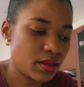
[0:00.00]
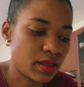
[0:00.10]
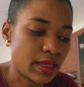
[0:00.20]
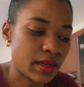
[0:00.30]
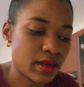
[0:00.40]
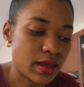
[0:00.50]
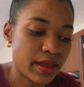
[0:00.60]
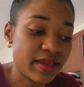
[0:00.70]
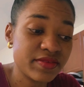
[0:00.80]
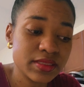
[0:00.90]
And
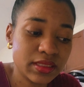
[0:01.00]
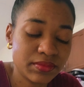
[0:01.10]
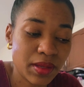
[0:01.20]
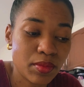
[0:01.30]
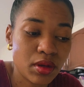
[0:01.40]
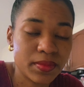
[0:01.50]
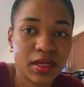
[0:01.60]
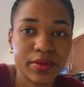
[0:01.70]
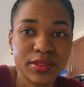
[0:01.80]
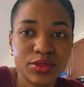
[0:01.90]
I haven't seen my mom
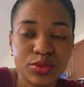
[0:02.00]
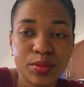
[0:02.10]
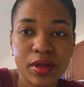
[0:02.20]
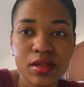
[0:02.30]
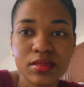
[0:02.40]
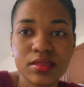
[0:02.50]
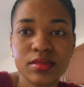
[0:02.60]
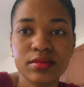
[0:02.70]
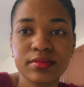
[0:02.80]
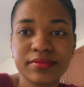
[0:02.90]
now in two
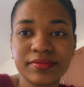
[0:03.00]
months.